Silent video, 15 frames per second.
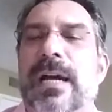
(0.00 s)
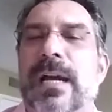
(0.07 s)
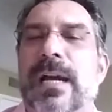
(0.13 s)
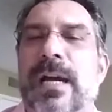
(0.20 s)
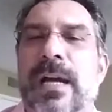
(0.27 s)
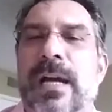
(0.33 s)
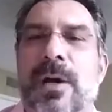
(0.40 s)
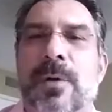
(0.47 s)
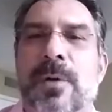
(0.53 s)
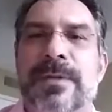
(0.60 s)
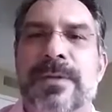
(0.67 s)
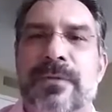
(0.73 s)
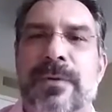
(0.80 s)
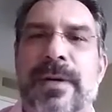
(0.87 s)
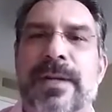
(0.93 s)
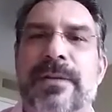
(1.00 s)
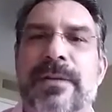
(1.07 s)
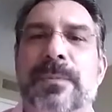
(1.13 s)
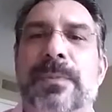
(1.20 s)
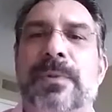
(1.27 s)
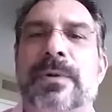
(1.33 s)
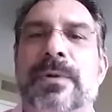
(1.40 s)
I always tried
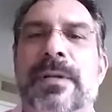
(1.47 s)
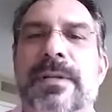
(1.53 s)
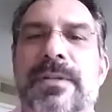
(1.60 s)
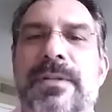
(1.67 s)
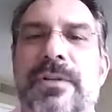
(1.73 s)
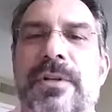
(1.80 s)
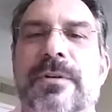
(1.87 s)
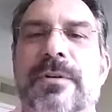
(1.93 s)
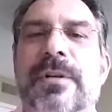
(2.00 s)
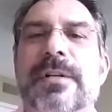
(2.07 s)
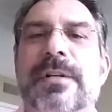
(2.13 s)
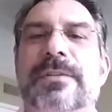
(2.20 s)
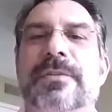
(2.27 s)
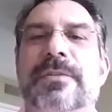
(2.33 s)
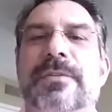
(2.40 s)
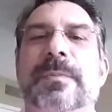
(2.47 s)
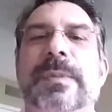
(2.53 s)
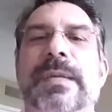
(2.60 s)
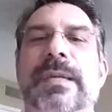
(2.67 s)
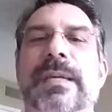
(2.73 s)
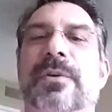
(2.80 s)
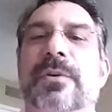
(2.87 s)
to put on the show, to
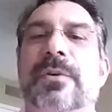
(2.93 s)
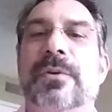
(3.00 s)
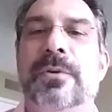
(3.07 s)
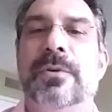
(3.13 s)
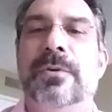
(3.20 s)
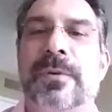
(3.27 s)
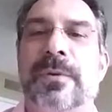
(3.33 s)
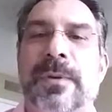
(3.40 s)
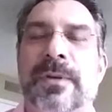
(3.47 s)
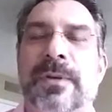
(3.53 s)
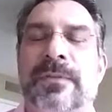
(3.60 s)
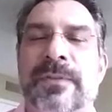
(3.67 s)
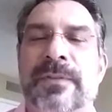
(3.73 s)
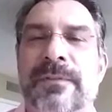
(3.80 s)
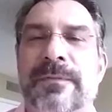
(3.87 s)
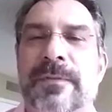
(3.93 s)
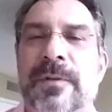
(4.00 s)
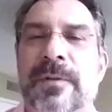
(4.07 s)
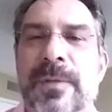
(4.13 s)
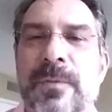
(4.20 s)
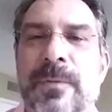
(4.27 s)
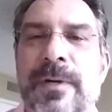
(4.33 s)
be who the person in front
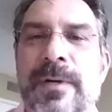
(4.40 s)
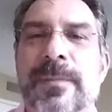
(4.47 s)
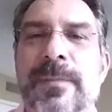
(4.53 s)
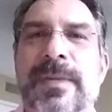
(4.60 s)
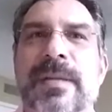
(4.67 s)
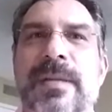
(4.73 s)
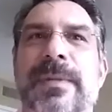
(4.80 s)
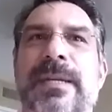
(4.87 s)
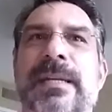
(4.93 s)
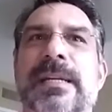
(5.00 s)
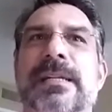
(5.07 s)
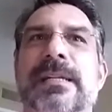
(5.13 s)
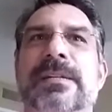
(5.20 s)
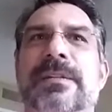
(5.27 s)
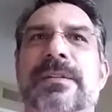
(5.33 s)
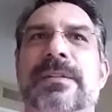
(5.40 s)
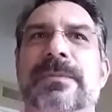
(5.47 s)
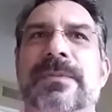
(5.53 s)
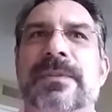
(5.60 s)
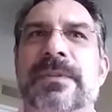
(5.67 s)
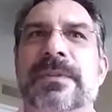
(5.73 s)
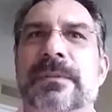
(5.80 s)
of me wanted me to be
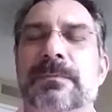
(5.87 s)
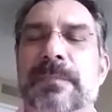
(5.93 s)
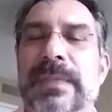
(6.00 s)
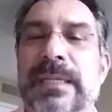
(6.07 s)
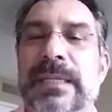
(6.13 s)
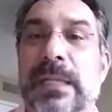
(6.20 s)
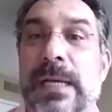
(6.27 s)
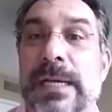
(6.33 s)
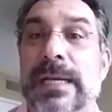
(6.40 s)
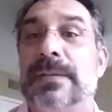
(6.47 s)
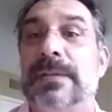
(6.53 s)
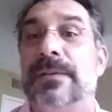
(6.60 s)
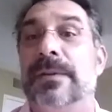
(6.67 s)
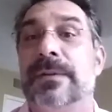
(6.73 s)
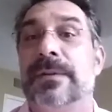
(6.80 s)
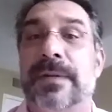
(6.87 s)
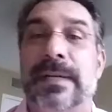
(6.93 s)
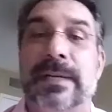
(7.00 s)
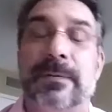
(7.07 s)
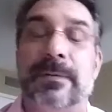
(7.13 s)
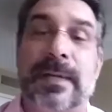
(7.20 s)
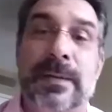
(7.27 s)
be liked, or to
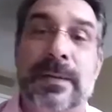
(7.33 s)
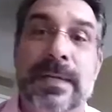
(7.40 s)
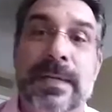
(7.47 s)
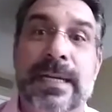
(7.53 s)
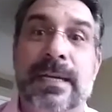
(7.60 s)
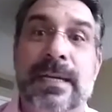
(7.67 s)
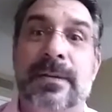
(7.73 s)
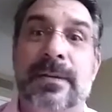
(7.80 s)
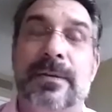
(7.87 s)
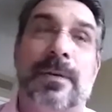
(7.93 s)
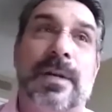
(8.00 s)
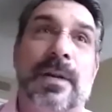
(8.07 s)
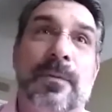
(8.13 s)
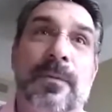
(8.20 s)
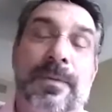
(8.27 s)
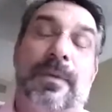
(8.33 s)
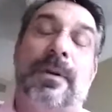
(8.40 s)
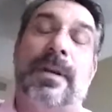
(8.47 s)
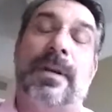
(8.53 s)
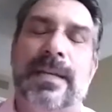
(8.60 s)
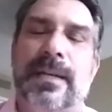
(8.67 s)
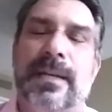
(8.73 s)
get what I needed, or what I thought
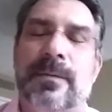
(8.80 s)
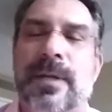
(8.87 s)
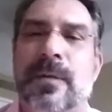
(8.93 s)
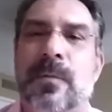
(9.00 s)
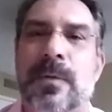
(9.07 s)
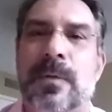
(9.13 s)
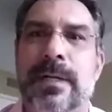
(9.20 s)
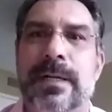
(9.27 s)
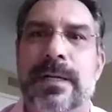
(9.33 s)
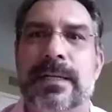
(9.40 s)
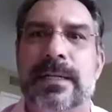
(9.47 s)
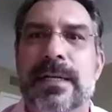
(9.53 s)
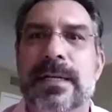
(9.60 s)
I needed, what I wanted.